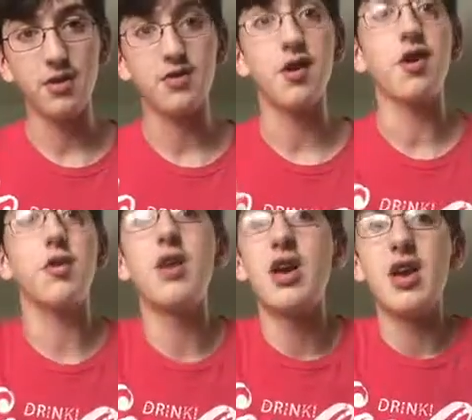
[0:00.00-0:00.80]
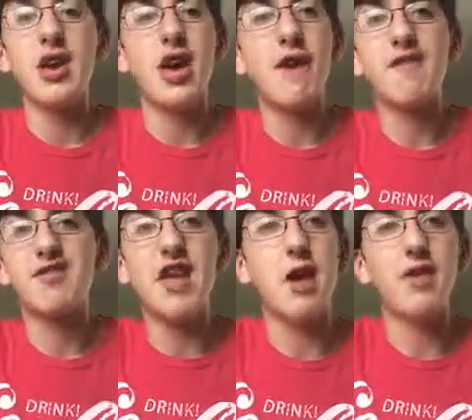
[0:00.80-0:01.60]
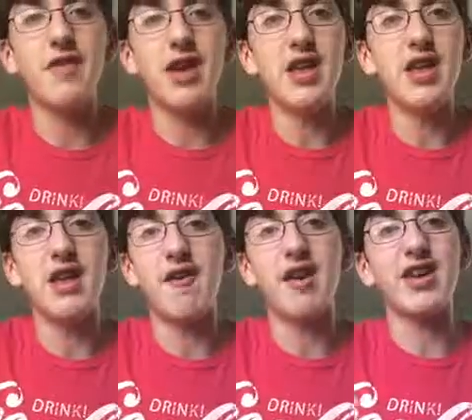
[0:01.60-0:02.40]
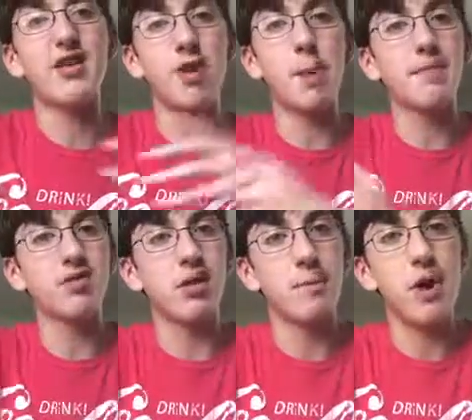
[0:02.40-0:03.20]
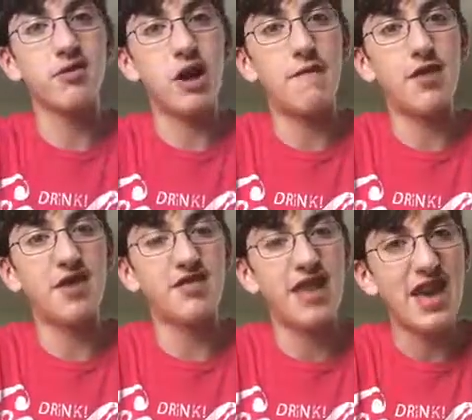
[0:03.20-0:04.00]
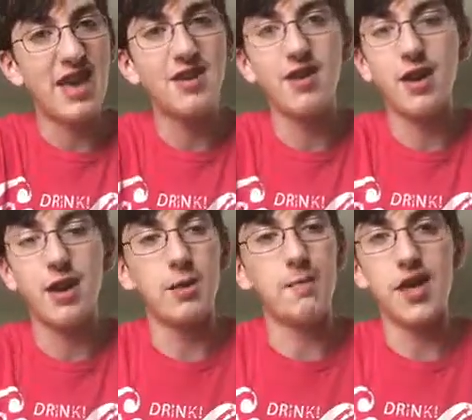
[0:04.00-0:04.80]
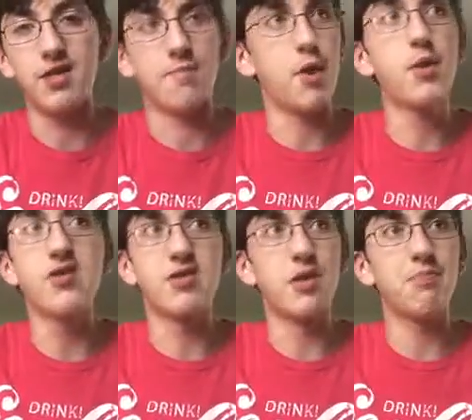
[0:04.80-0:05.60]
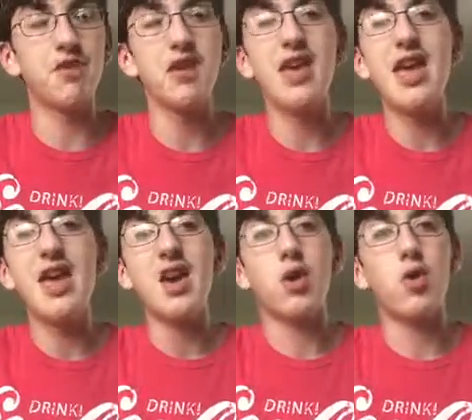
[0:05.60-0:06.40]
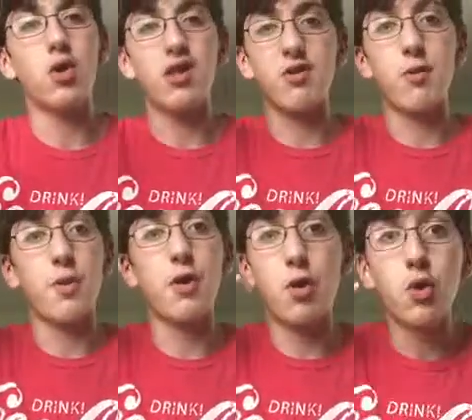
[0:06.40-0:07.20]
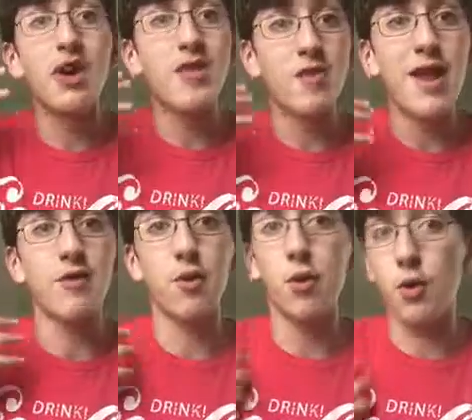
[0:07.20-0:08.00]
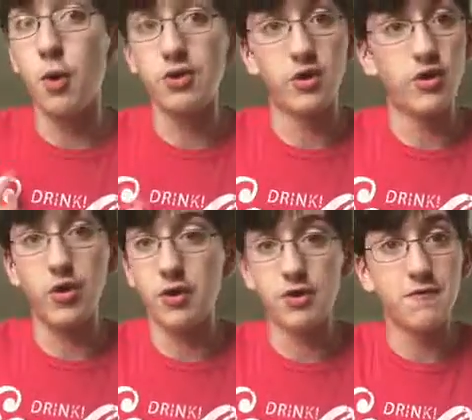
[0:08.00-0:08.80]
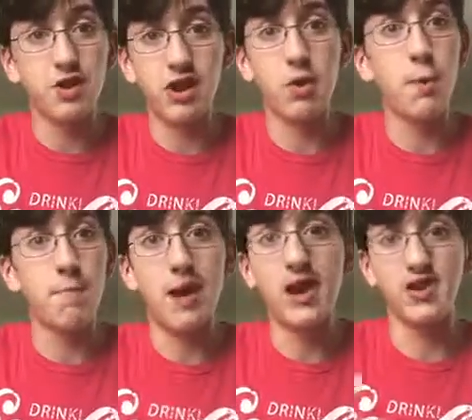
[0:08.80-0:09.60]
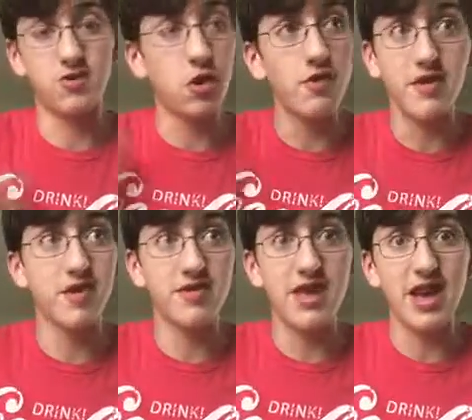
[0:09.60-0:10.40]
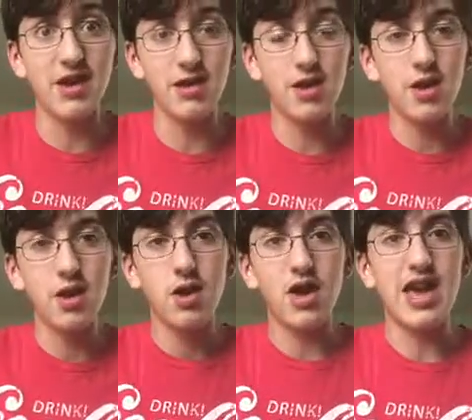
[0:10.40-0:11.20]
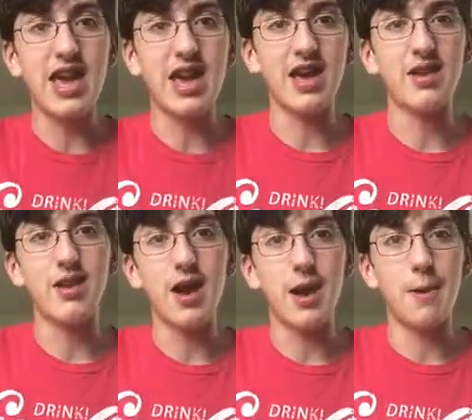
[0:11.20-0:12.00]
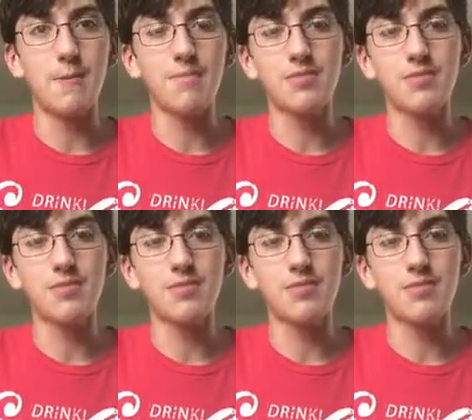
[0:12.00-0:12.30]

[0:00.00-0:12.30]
So every now and then, like his arms get, melt off into sand um, as opposed to something, or his whole, or either that or his whole, whole his freaking whole body just turns into sand, and um,